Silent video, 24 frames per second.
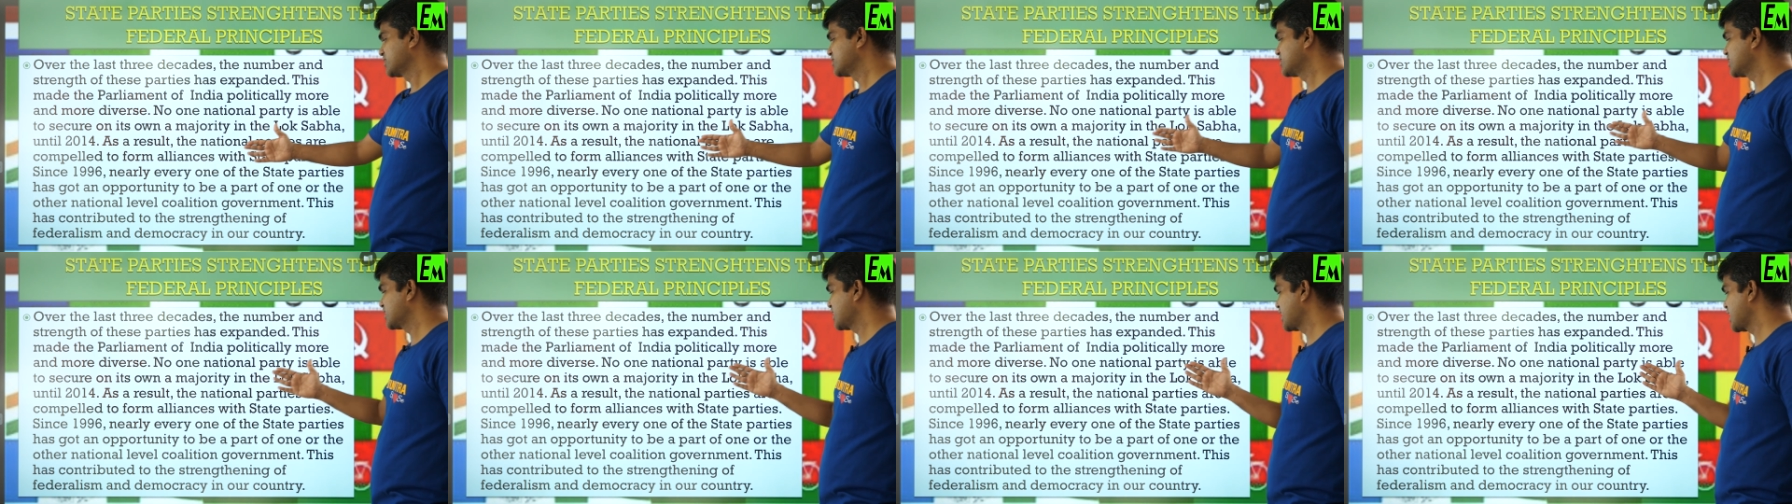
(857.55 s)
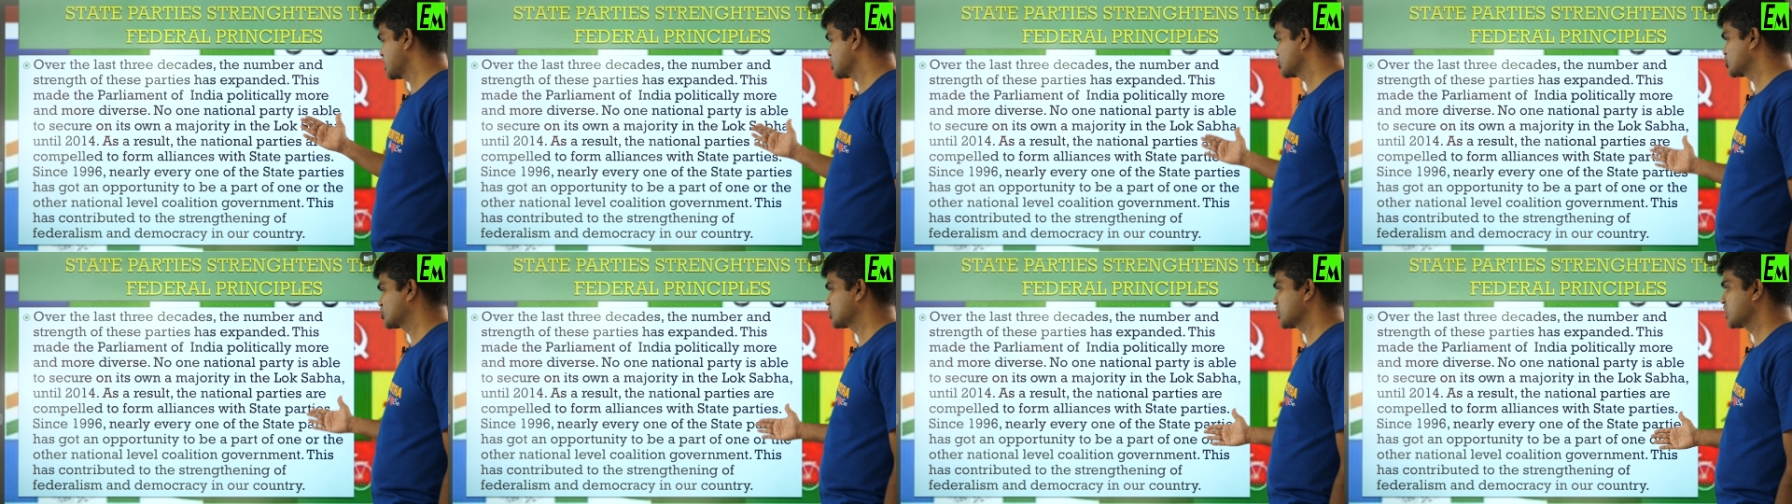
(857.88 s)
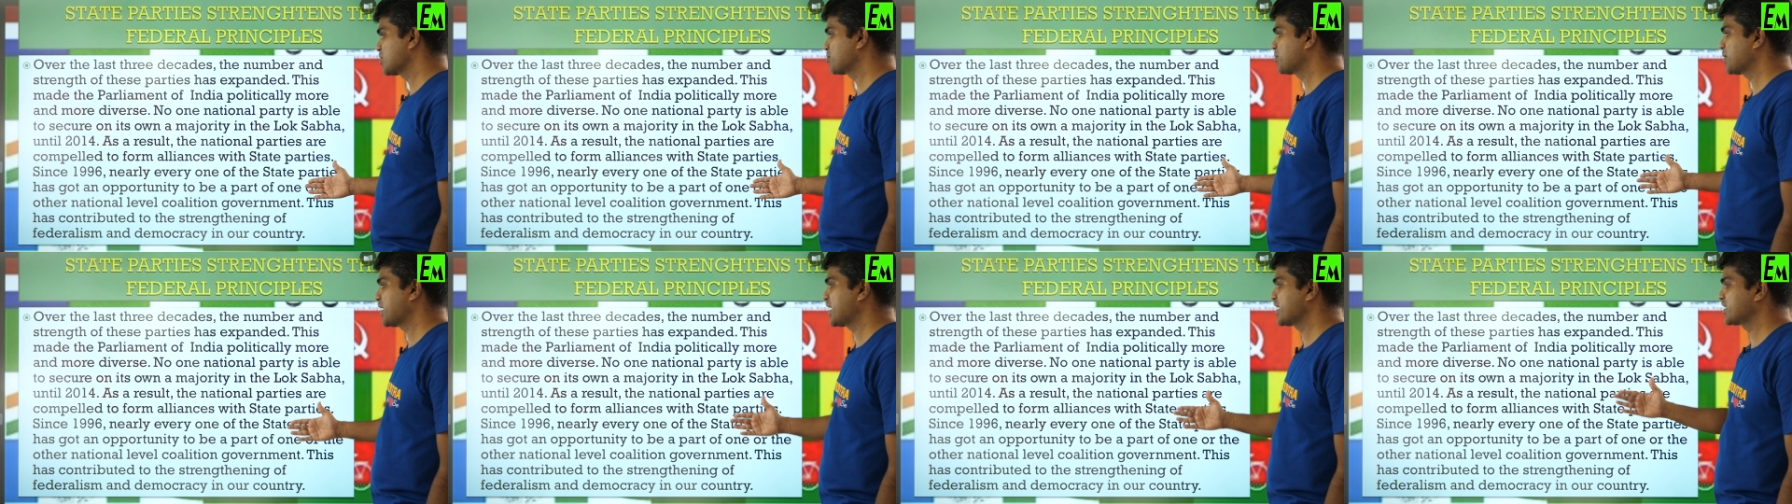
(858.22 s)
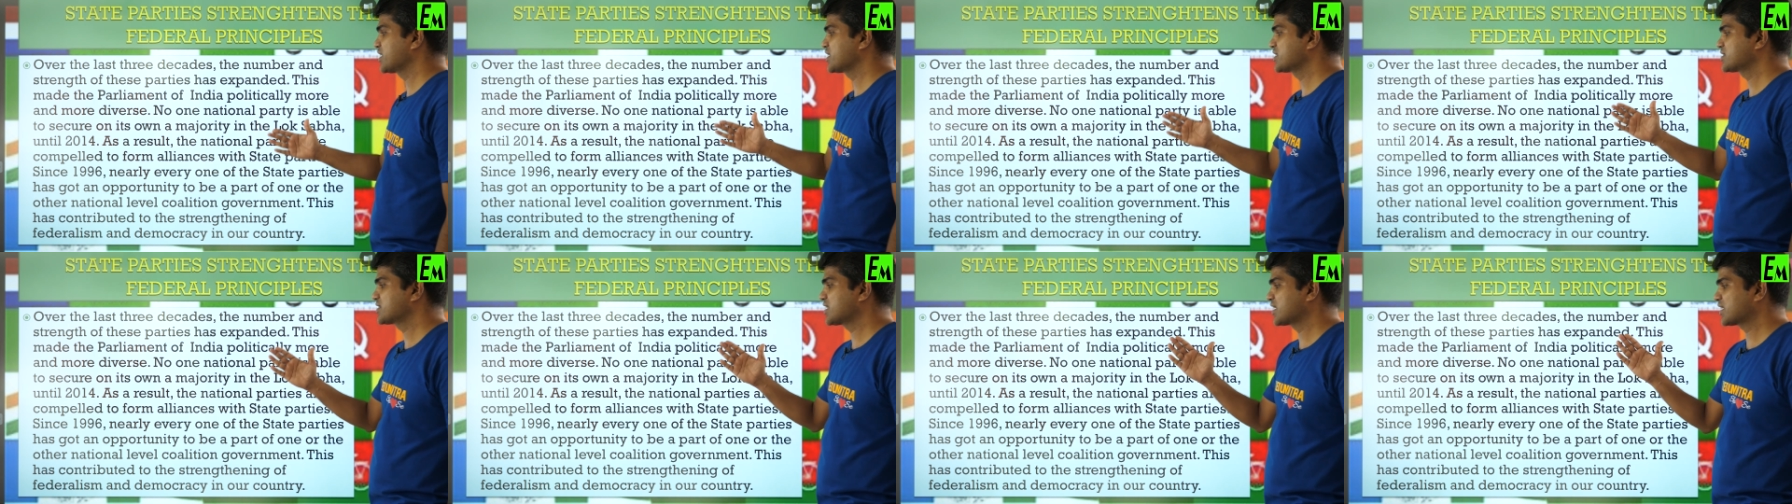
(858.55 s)
the national
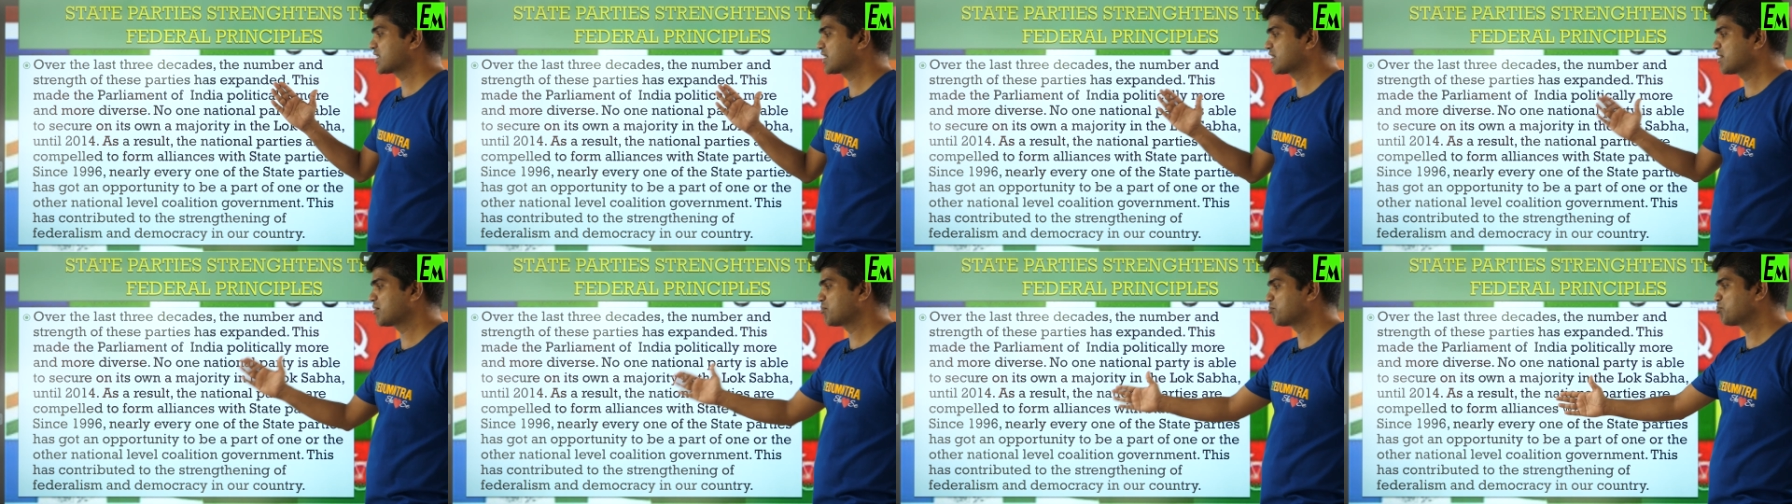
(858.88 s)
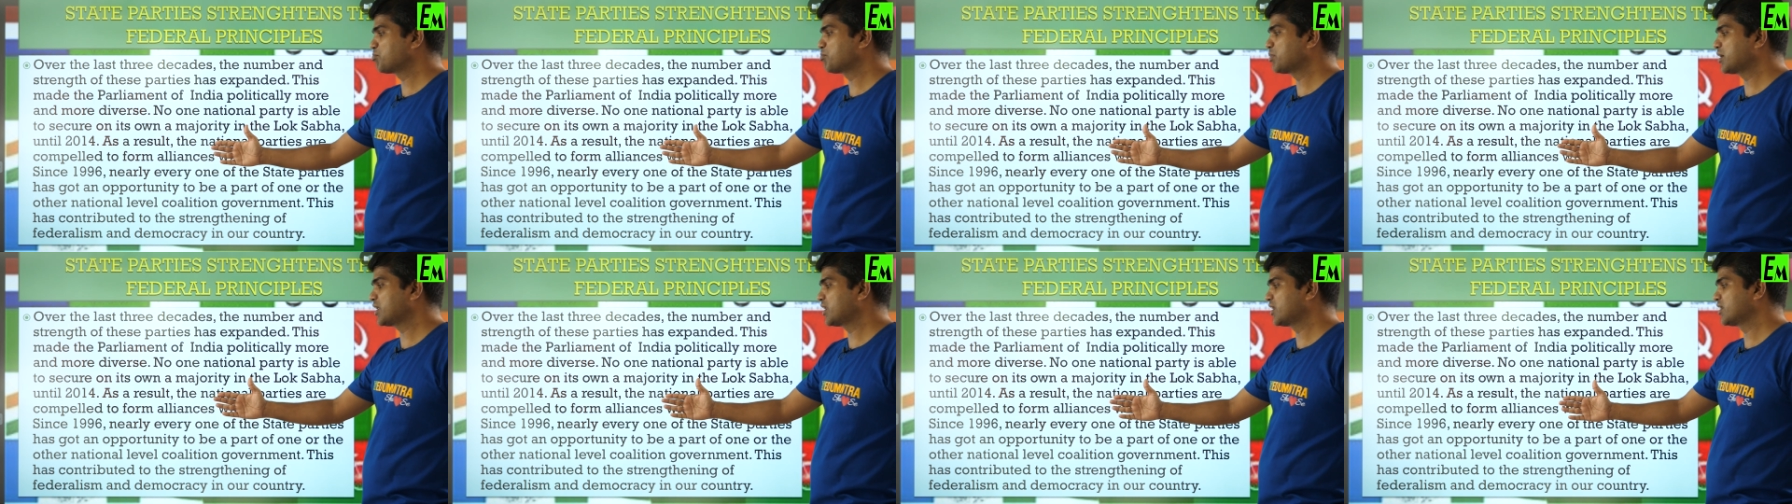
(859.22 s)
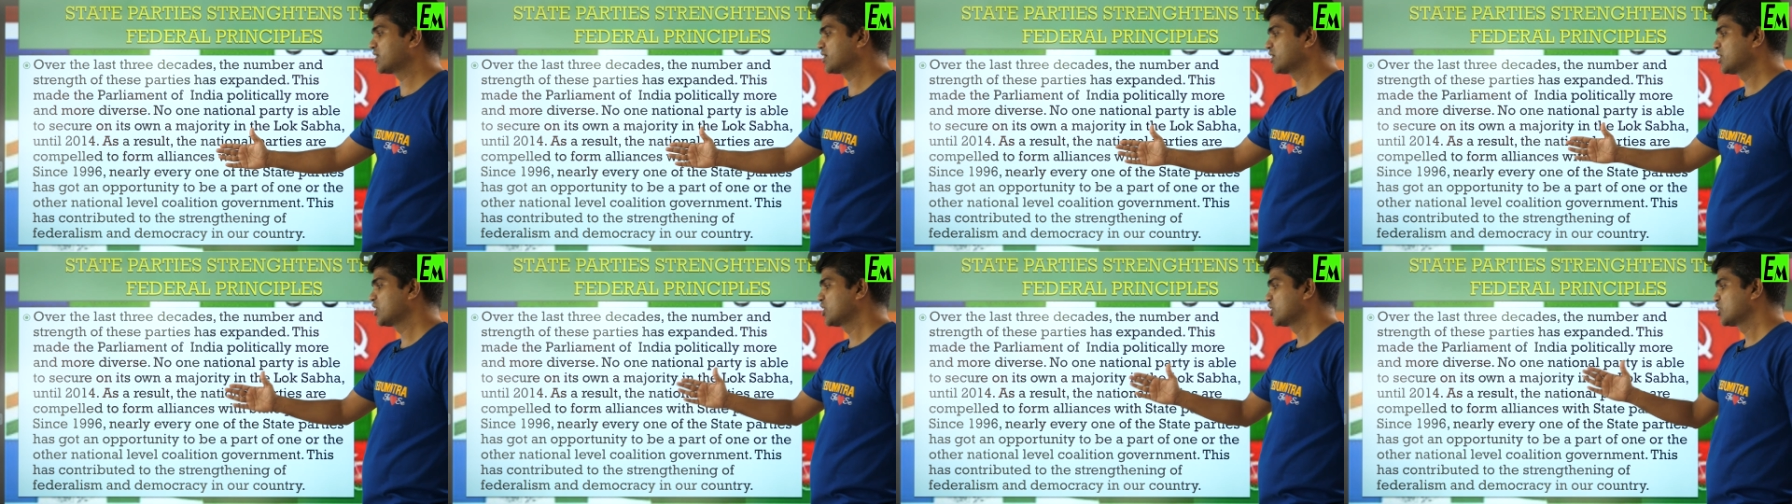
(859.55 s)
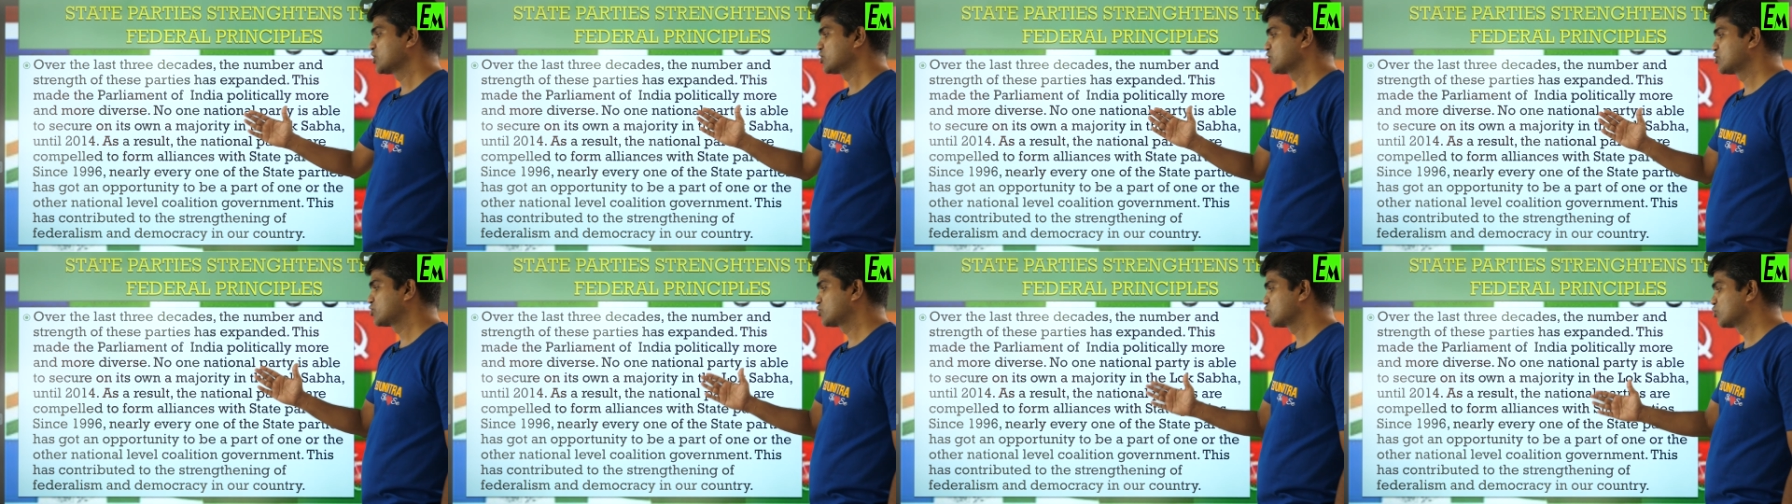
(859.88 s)
parties are compelled
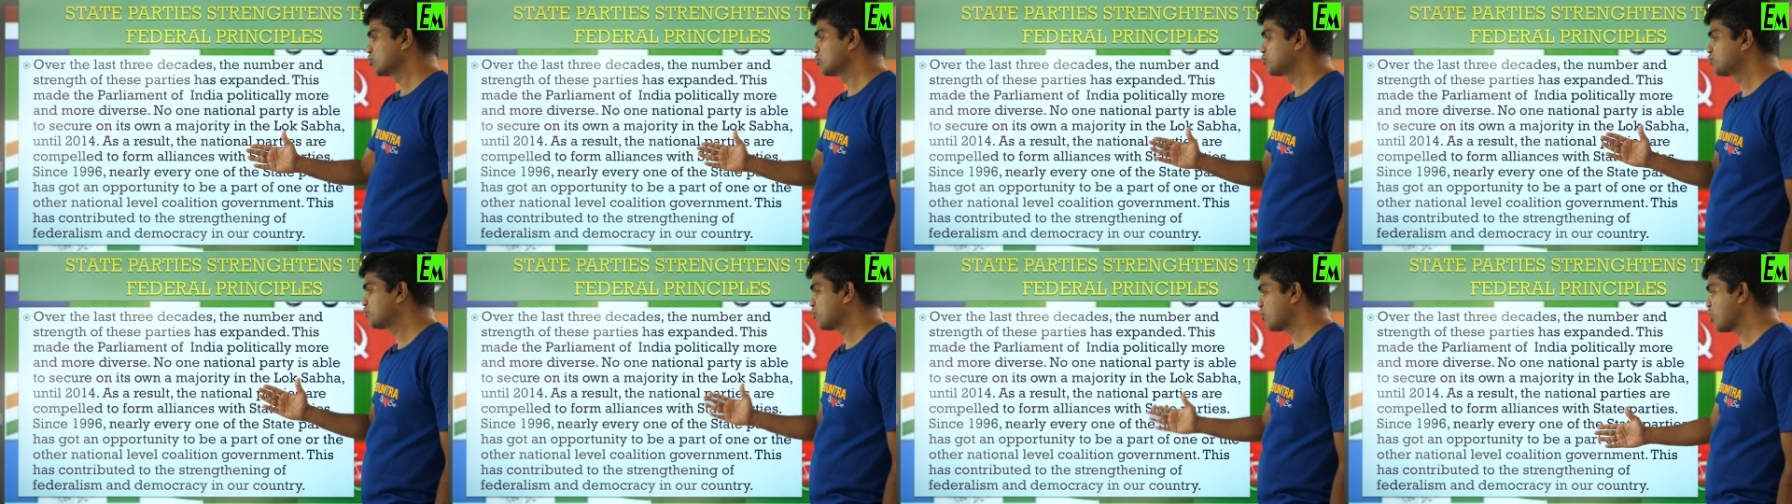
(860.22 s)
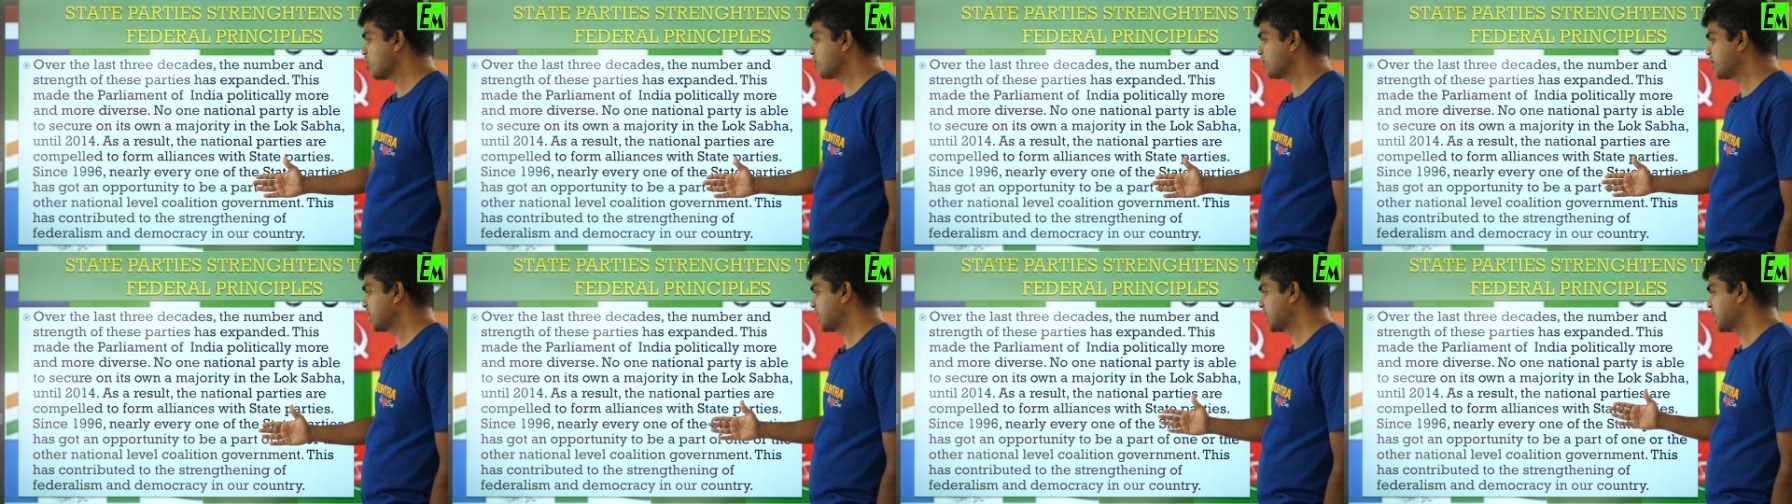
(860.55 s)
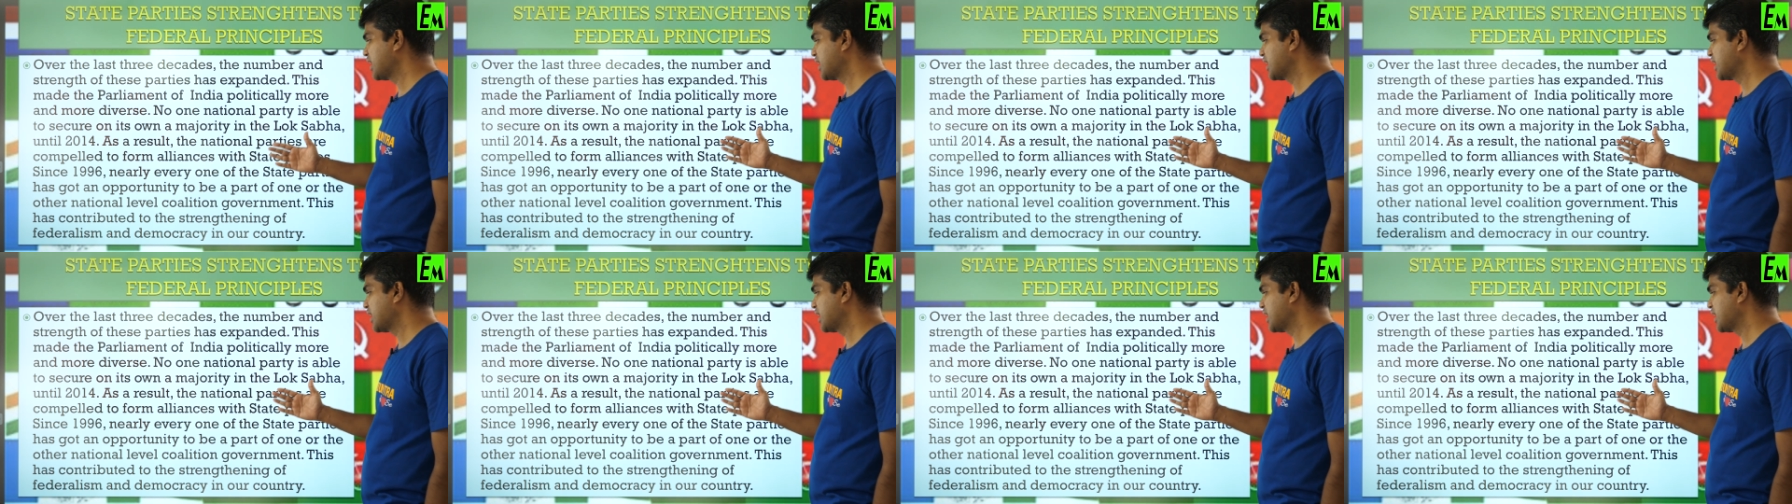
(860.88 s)
to form